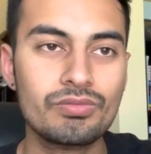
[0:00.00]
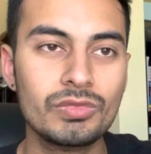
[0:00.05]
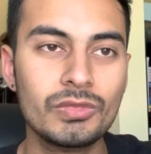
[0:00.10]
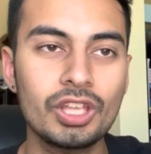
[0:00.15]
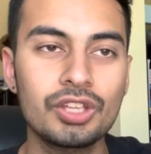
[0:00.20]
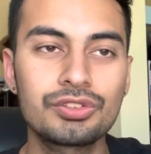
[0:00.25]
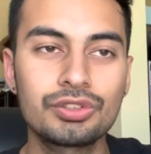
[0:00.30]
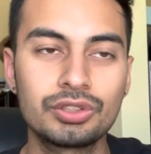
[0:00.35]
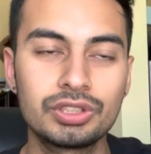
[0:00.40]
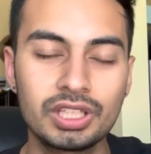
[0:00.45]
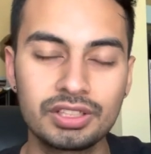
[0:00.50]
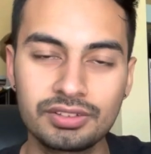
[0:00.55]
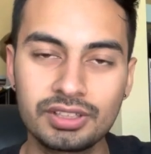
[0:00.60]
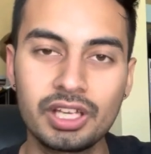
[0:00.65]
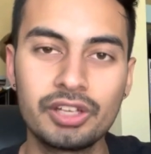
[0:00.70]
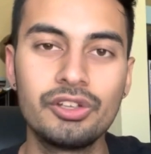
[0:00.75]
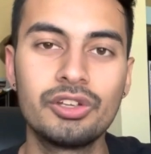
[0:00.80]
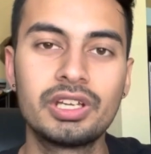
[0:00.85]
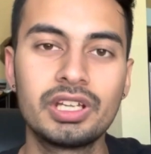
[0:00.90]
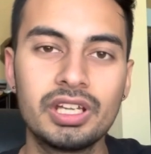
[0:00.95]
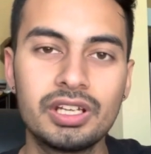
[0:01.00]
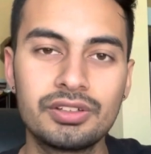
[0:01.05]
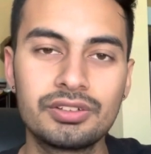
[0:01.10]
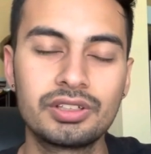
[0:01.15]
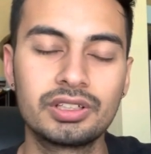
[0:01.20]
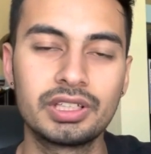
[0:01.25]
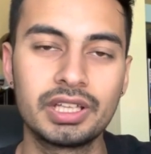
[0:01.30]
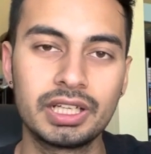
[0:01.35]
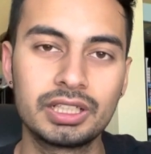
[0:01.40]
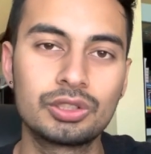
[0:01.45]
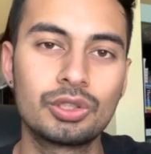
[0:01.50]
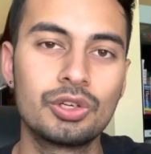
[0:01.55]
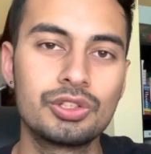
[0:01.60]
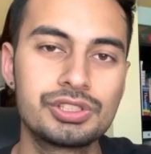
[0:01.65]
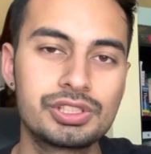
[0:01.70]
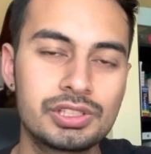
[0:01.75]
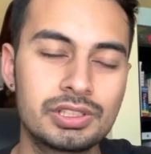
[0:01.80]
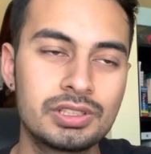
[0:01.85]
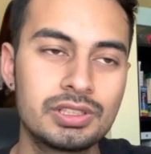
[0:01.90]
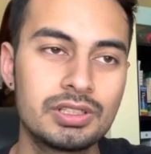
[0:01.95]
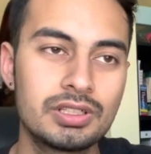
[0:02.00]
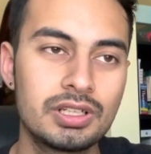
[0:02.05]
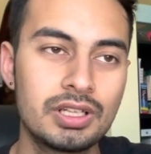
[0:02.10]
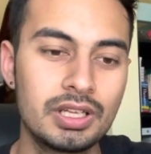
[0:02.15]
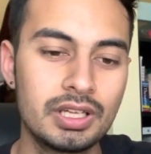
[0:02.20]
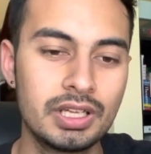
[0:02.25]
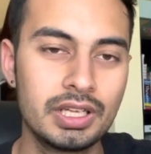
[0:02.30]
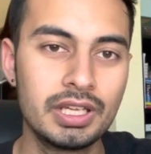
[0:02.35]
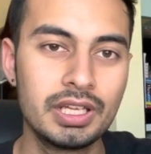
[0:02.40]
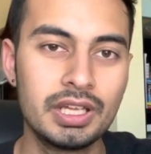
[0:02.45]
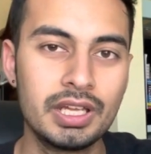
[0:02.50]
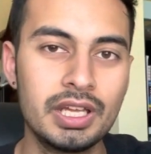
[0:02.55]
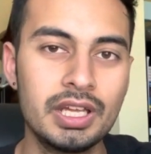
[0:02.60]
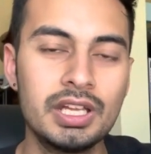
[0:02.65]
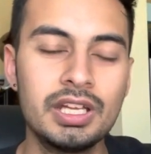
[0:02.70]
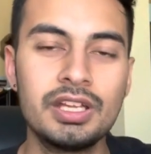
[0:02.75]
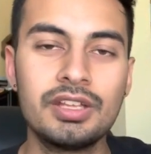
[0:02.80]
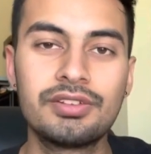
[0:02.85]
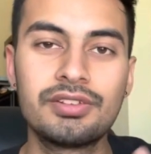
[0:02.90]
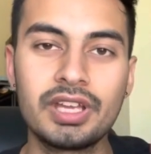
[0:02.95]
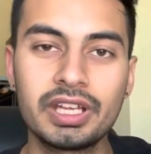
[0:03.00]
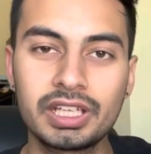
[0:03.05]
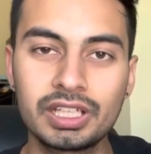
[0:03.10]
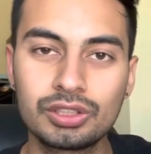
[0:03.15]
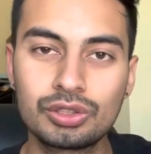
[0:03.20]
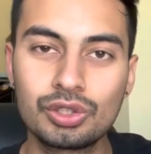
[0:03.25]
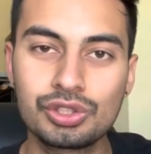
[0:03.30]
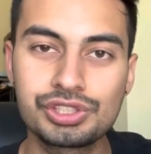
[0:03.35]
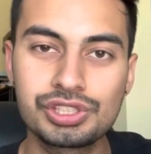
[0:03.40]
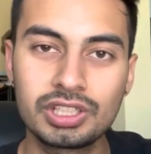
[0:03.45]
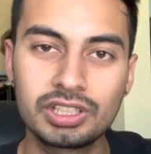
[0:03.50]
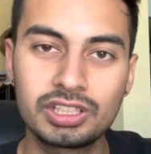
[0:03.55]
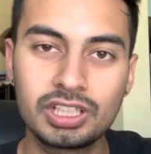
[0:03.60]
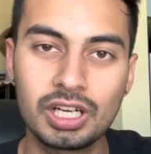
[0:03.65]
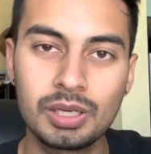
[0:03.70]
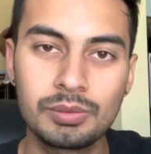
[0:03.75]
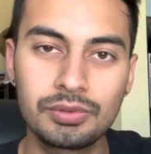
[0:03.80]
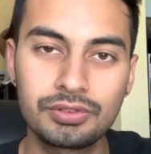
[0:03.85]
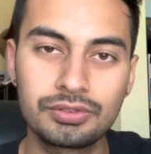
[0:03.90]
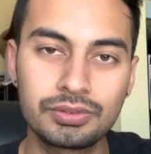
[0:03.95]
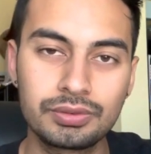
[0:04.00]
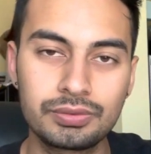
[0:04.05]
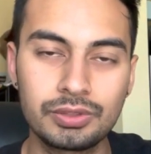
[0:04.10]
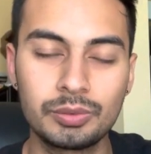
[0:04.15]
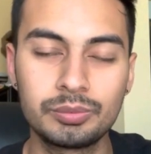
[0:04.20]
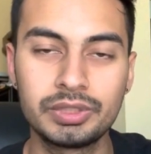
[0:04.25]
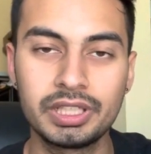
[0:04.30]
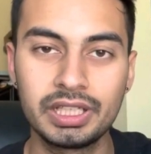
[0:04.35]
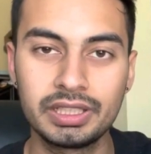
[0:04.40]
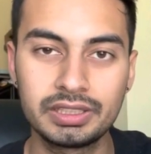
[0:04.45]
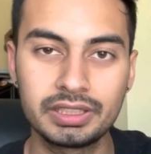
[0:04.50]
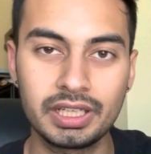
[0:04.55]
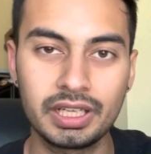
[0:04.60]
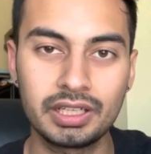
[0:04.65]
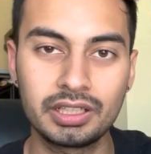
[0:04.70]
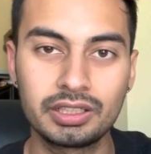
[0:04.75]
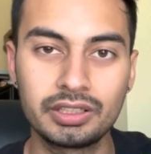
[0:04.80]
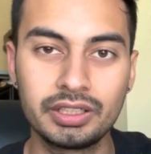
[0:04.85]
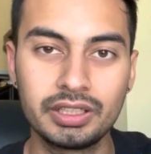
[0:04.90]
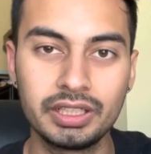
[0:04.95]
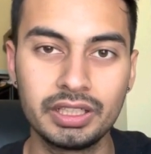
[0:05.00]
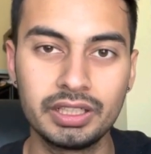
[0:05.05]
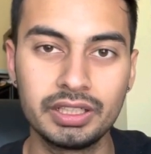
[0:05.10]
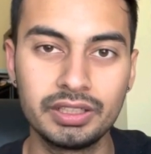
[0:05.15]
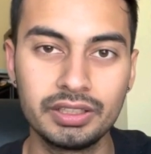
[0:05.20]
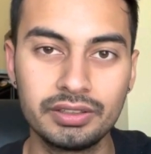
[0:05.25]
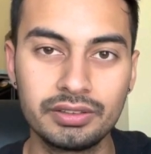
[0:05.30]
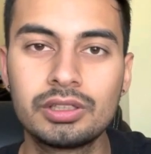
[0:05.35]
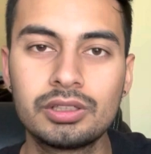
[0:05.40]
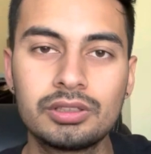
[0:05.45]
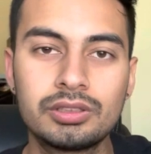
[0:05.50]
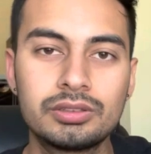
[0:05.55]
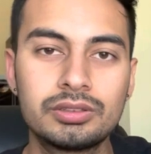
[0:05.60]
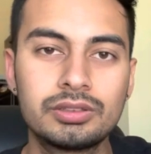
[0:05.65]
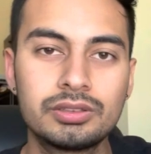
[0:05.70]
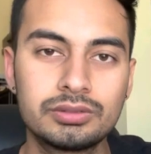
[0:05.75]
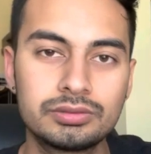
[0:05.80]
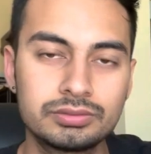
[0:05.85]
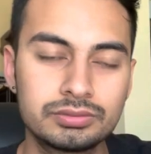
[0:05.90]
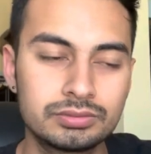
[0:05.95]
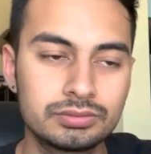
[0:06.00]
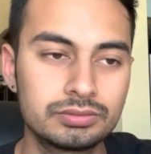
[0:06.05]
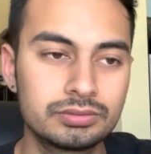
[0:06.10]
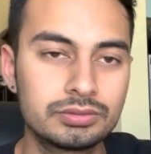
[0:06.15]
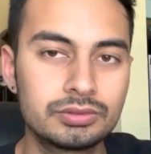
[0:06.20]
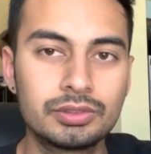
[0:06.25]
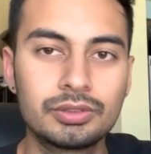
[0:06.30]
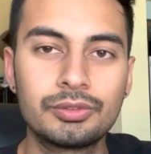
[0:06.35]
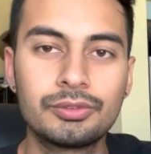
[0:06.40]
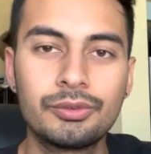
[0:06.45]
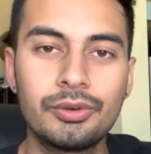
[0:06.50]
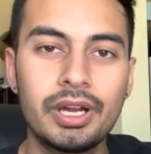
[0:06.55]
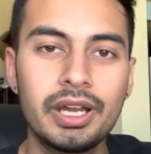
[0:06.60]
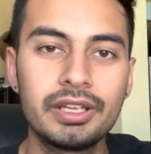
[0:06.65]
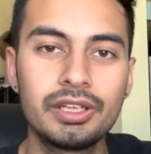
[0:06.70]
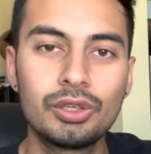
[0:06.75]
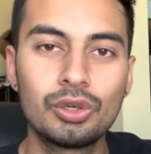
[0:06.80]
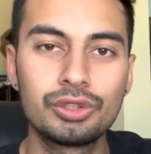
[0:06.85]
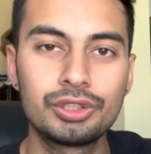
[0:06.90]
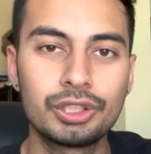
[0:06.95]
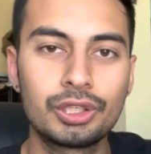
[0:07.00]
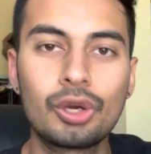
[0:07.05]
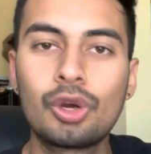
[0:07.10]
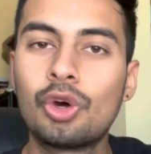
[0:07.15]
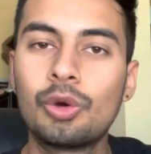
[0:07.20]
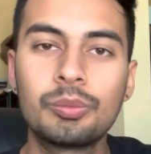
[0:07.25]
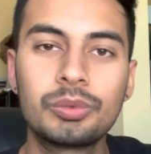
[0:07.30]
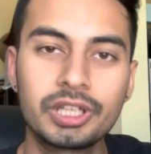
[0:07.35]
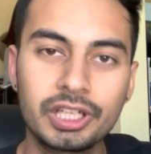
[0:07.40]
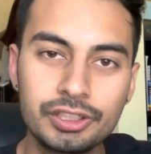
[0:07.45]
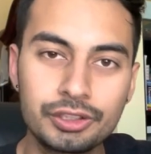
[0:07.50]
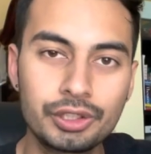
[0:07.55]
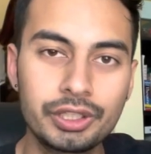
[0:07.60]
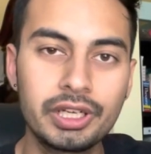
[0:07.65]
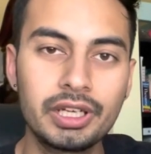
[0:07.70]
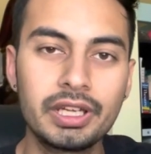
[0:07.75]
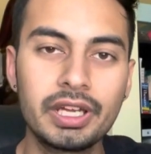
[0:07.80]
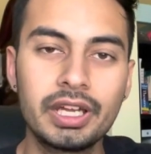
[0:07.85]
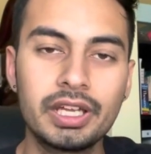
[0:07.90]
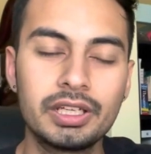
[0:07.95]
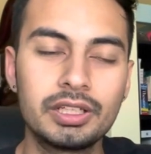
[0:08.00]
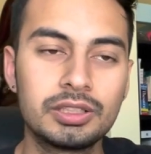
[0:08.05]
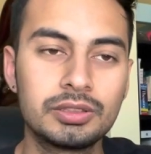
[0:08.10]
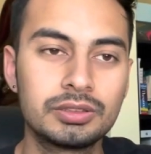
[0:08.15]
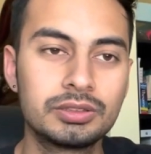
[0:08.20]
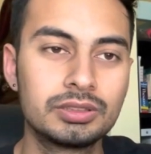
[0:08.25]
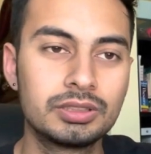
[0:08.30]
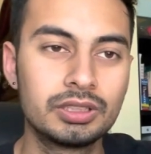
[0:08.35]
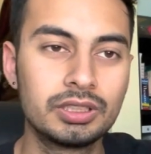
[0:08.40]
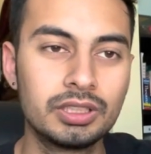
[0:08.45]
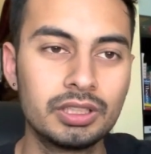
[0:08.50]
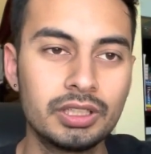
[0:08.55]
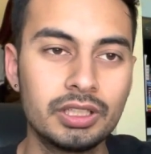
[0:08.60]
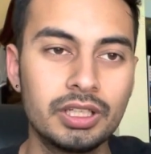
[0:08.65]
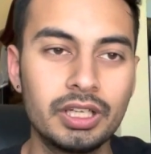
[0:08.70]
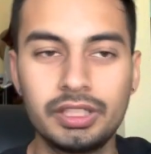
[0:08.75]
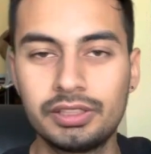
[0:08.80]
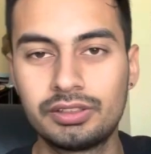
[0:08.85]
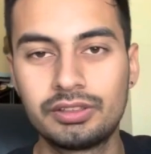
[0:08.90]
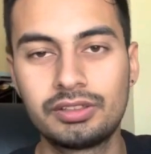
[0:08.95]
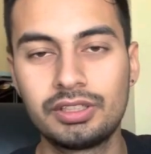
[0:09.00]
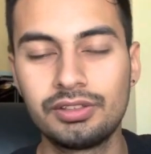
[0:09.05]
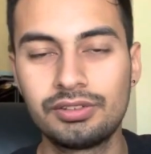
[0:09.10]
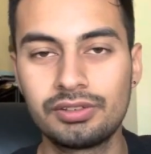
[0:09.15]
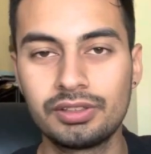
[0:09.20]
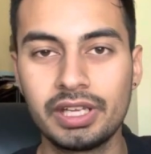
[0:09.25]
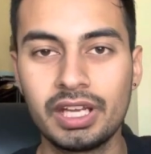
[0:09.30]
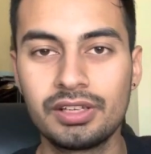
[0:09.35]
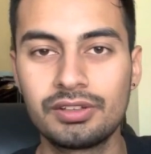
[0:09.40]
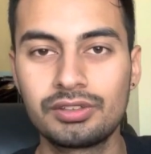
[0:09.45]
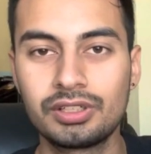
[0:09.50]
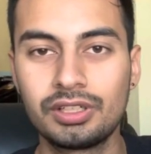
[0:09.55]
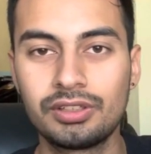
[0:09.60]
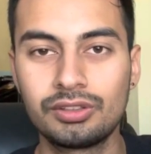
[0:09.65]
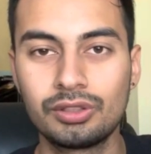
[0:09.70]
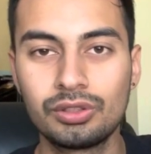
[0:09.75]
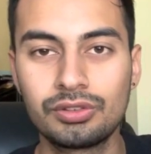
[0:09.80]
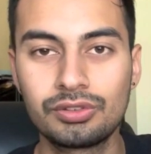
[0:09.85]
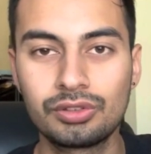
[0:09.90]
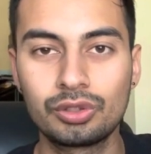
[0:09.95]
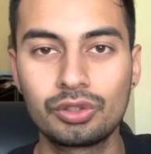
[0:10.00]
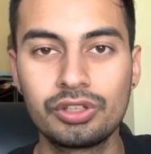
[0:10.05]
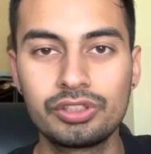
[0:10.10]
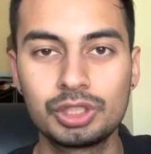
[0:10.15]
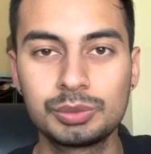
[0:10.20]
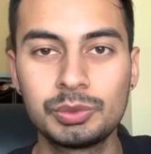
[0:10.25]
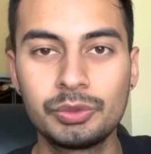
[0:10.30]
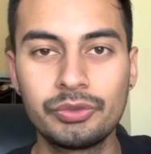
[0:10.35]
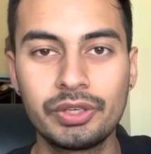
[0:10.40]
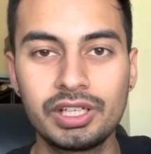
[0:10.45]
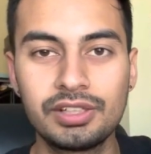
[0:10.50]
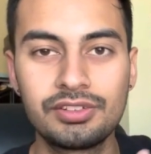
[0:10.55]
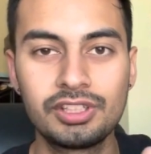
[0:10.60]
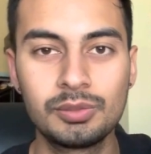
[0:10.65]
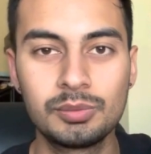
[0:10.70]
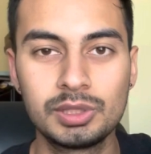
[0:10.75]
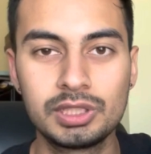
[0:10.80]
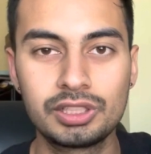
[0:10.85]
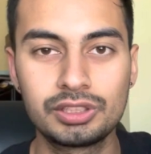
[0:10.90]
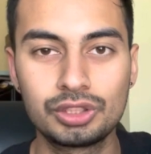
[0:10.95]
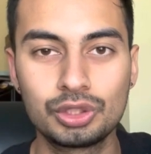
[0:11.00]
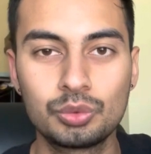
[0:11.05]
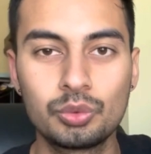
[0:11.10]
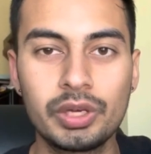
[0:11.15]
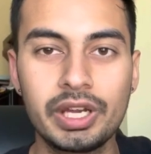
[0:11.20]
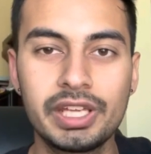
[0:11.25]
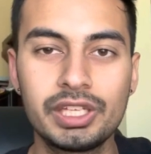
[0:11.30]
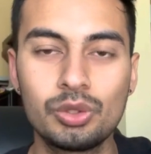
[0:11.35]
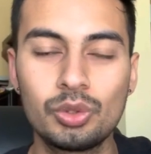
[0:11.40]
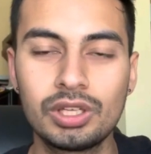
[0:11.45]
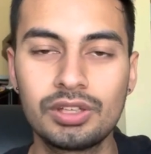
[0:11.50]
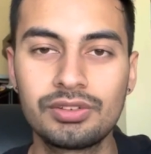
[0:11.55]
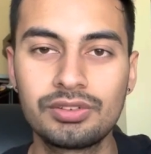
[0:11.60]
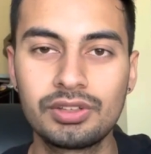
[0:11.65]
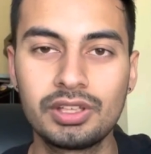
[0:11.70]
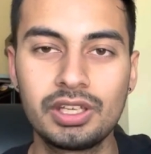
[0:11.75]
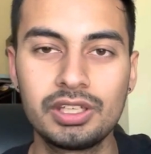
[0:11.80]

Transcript: So that's how you can answer that question. Second question comes from that category is why not your home country? And this answer is also going to be very similar to why USA.